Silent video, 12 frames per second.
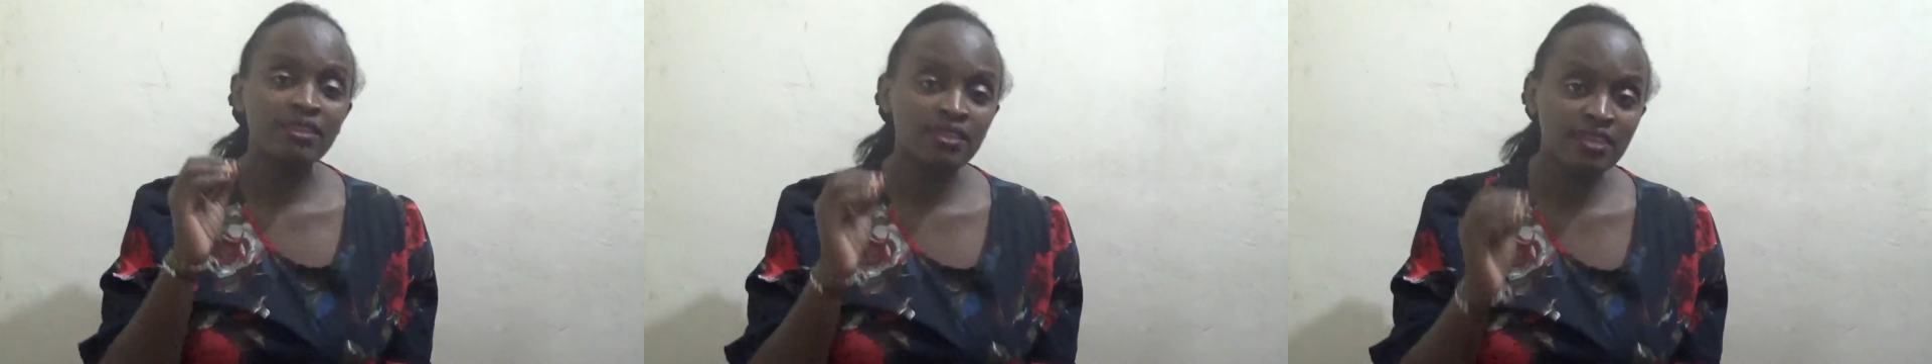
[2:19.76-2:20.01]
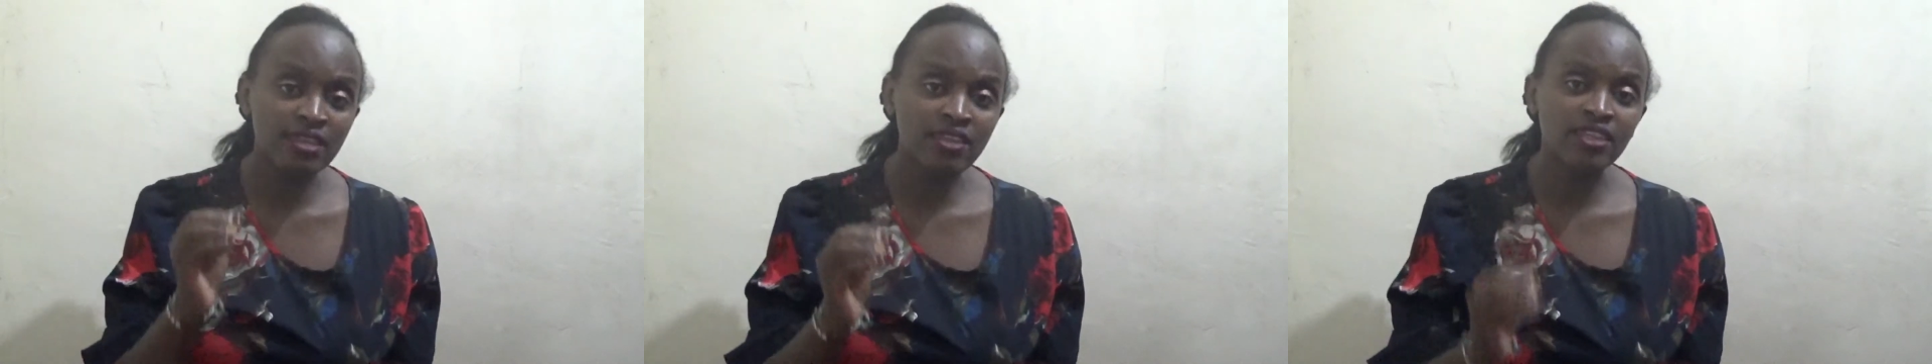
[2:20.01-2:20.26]

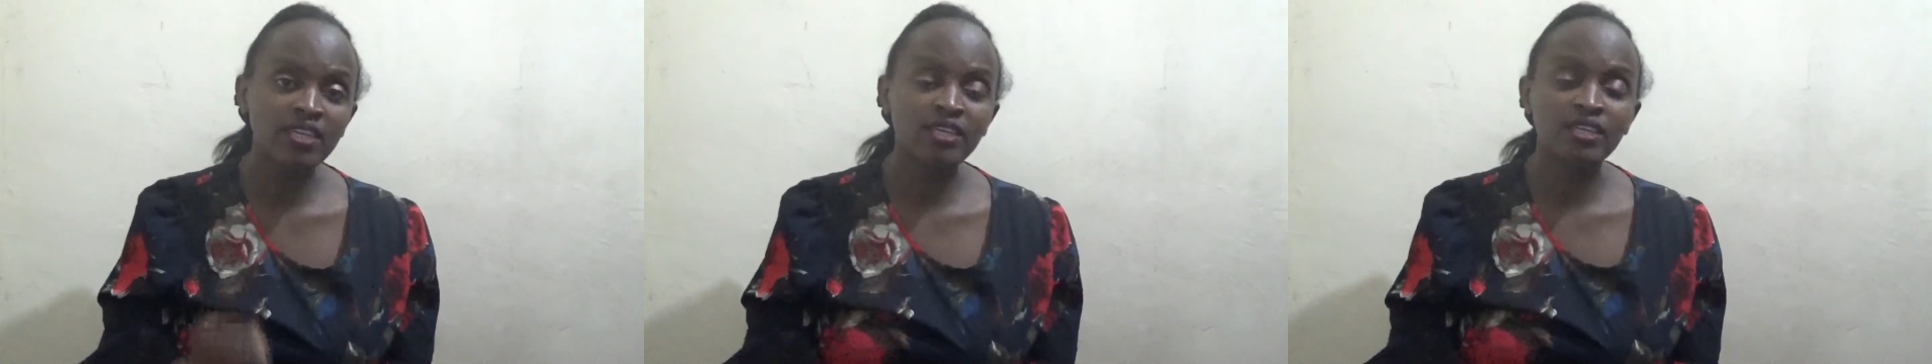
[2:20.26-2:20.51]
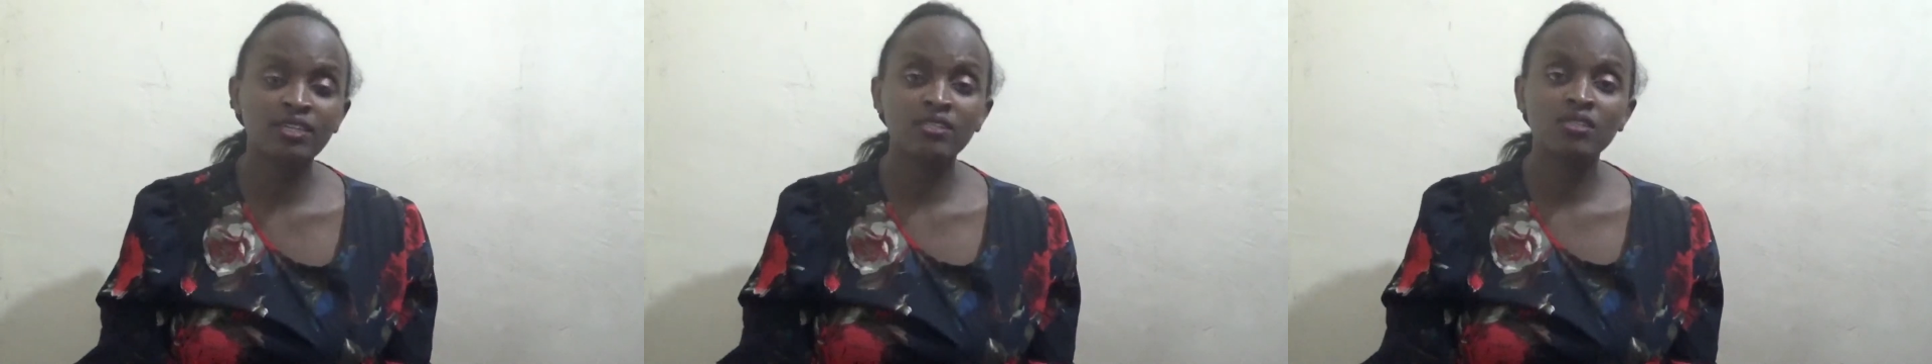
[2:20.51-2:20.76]
The other thing
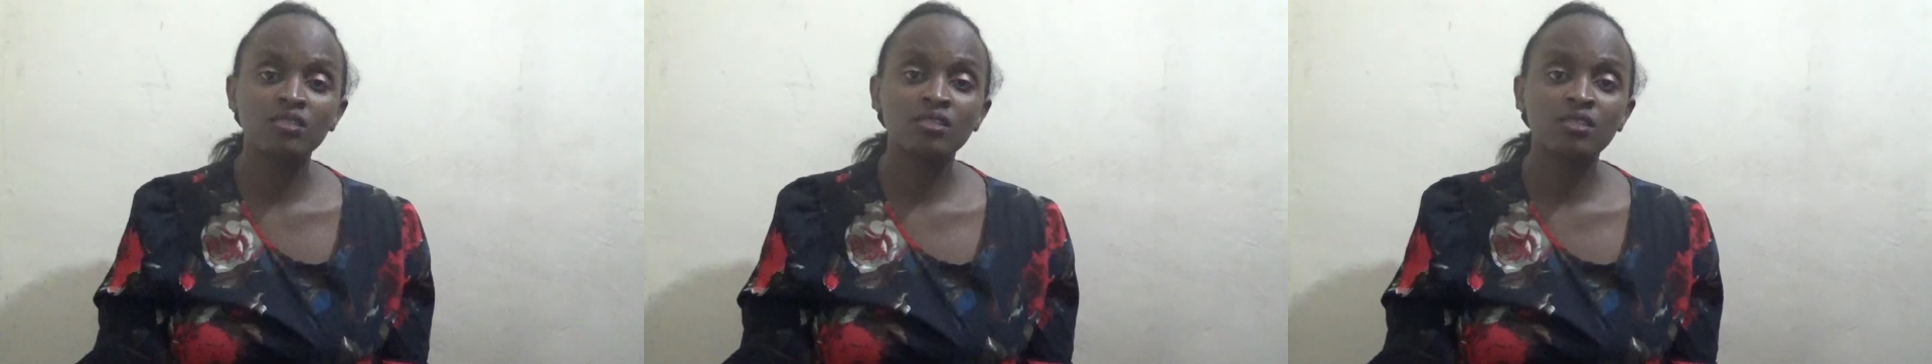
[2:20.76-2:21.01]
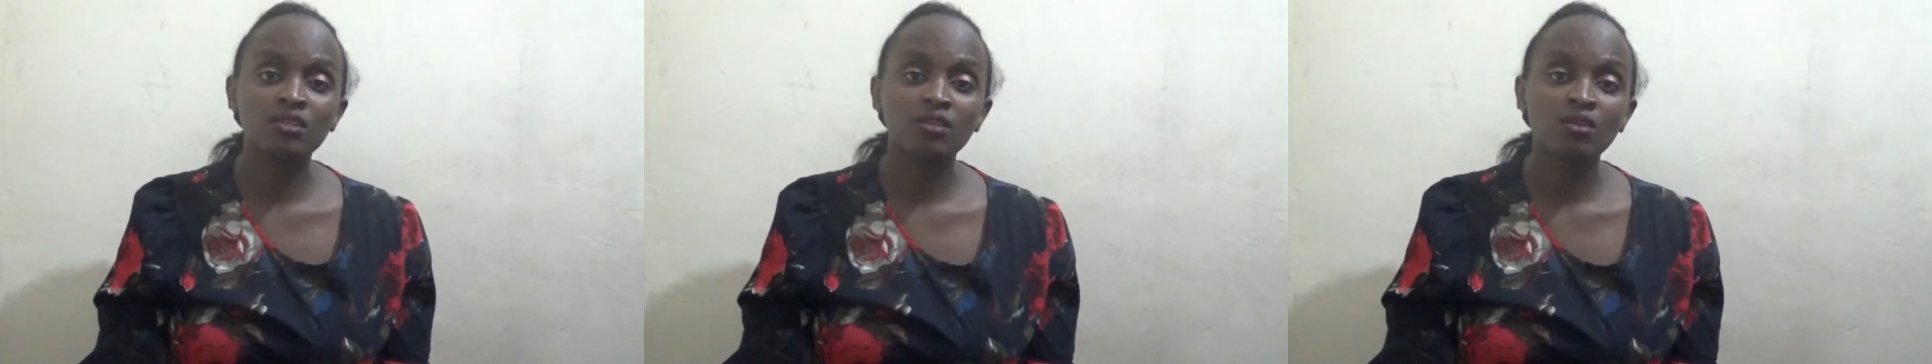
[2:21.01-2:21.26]
is
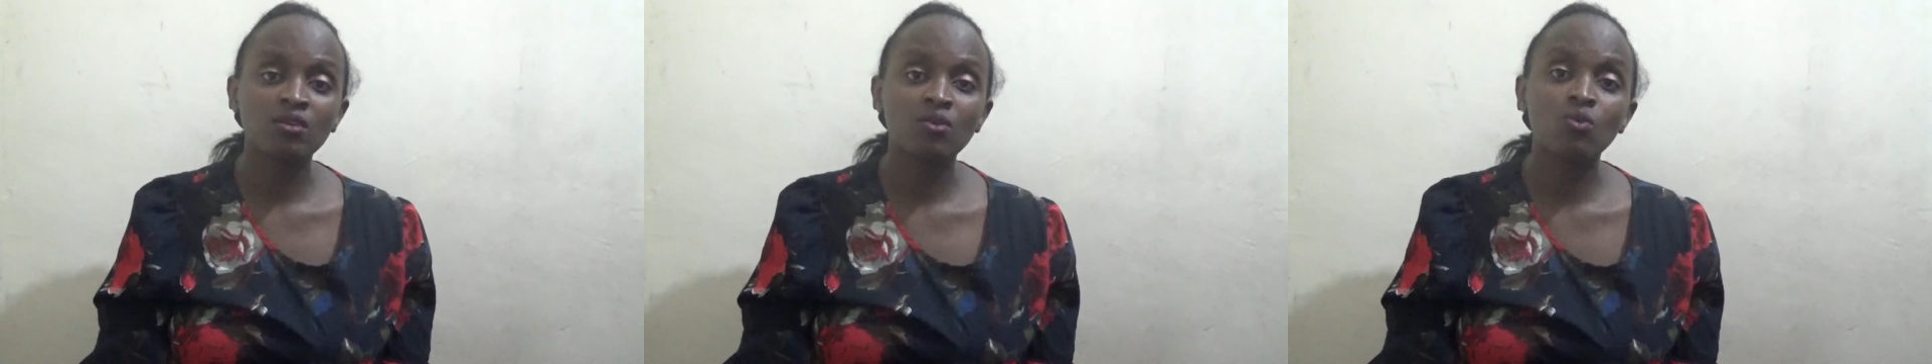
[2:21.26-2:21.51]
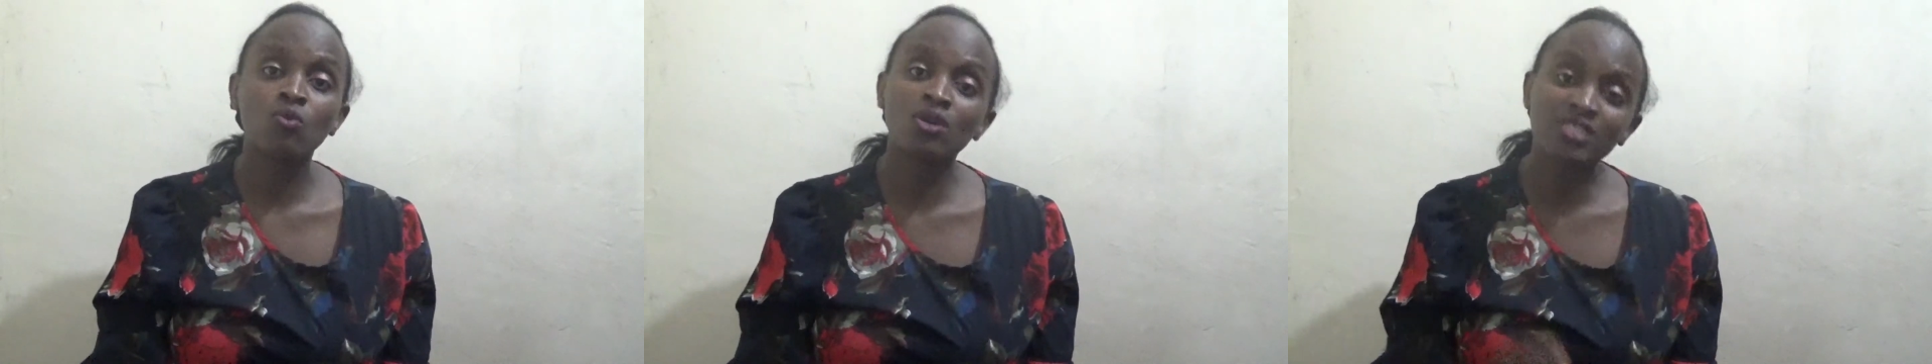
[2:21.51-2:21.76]

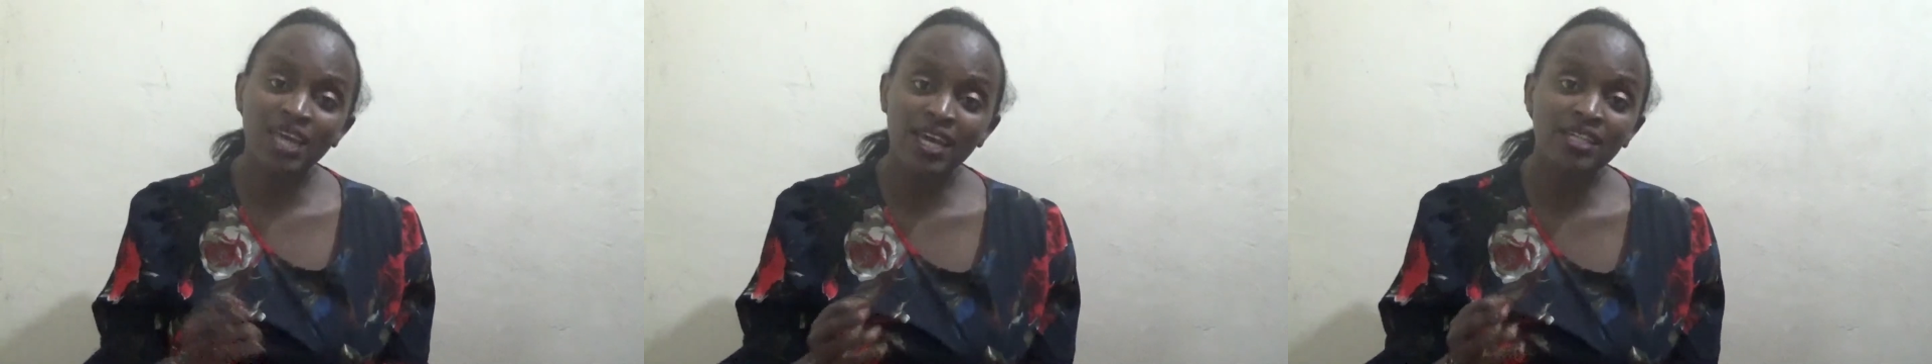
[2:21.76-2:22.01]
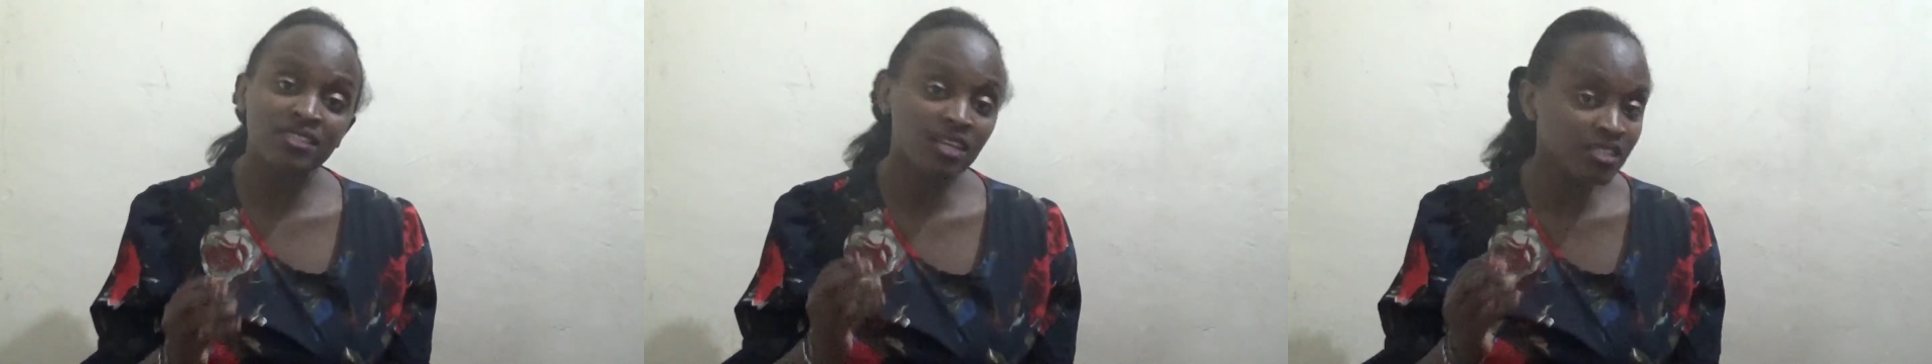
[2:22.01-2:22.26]
water
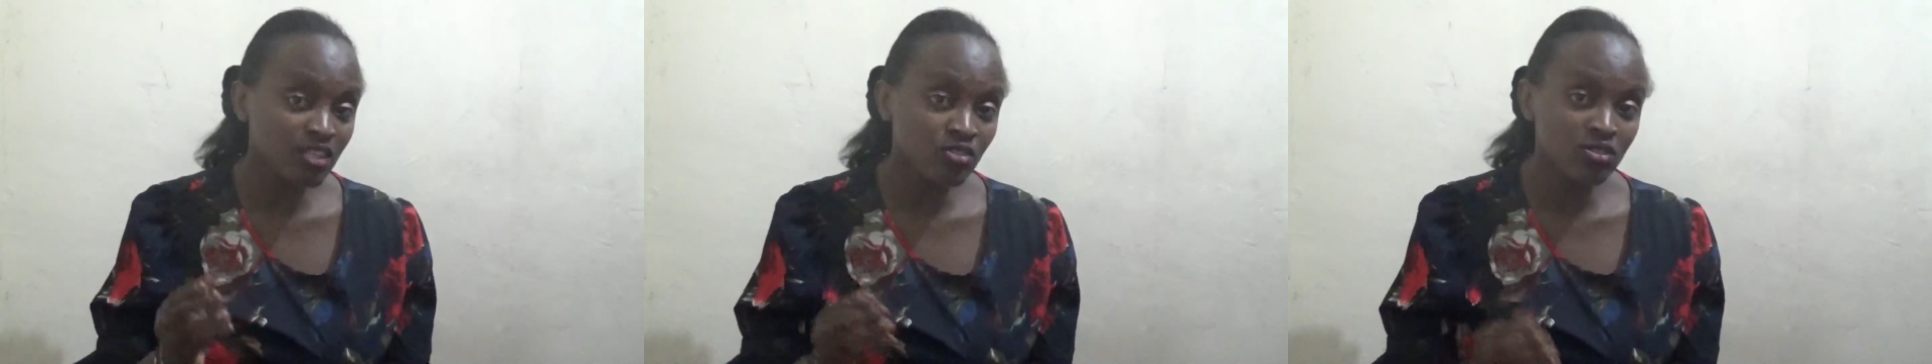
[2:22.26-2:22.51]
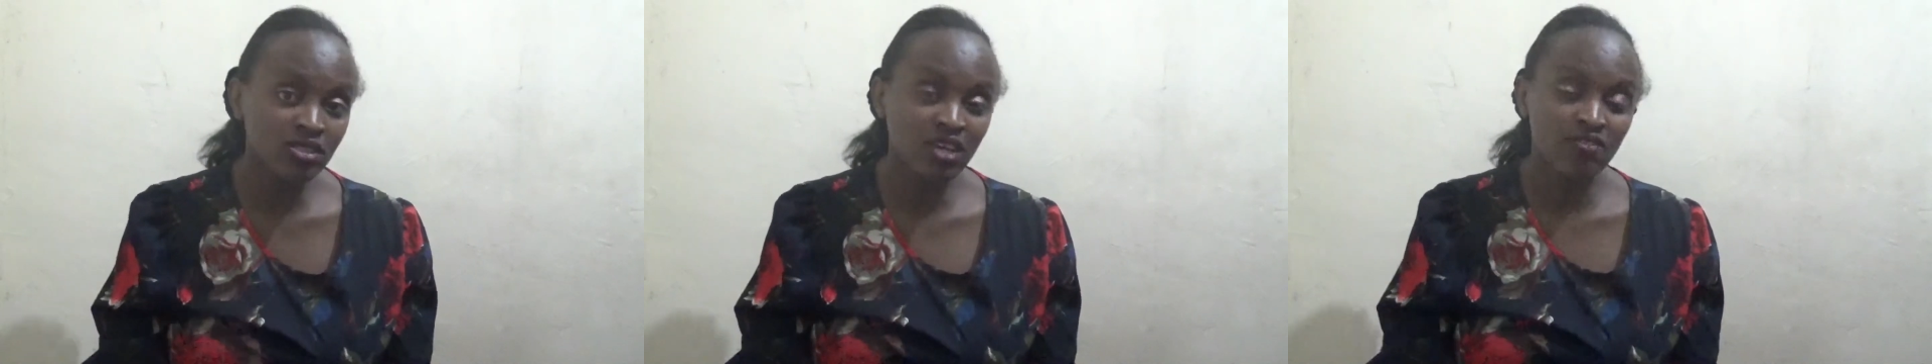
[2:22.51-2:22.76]
and
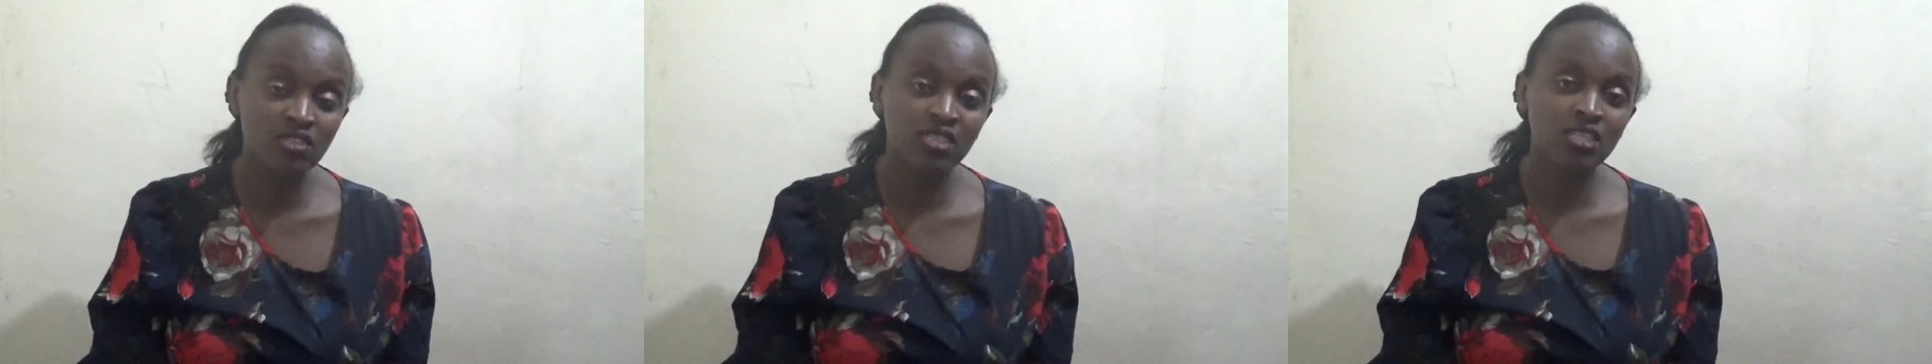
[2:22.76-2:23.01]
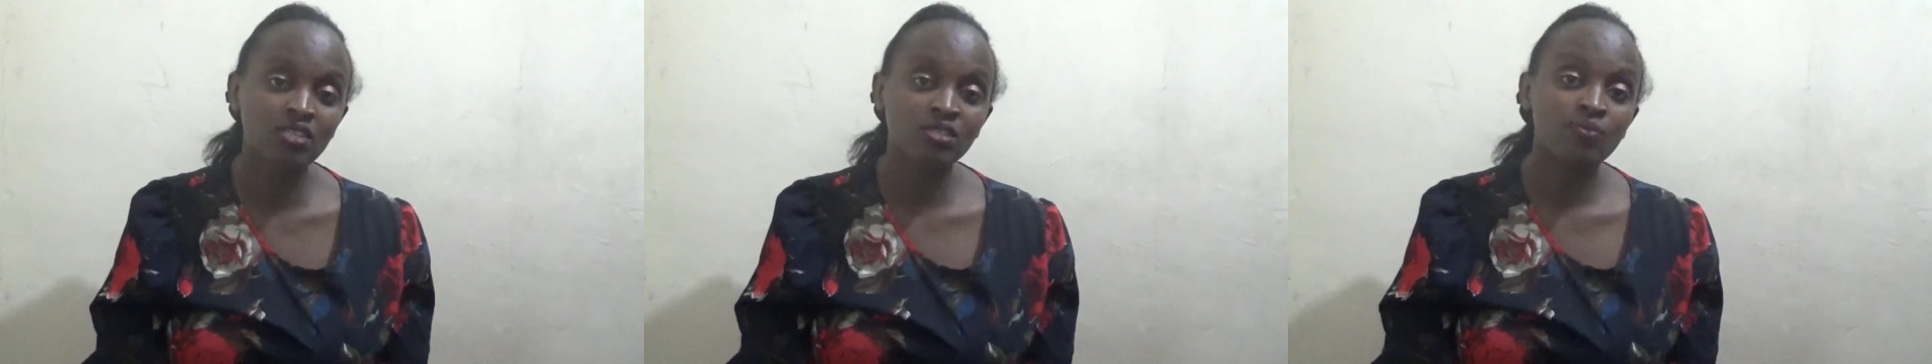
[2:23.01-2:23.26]
sanitation
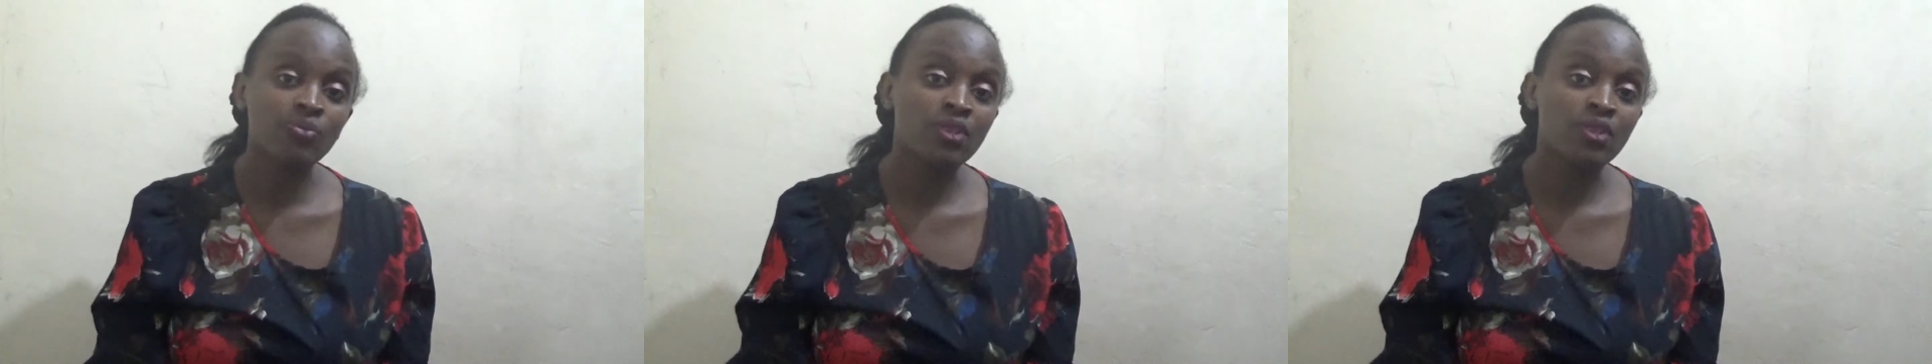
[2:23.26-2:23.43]
services.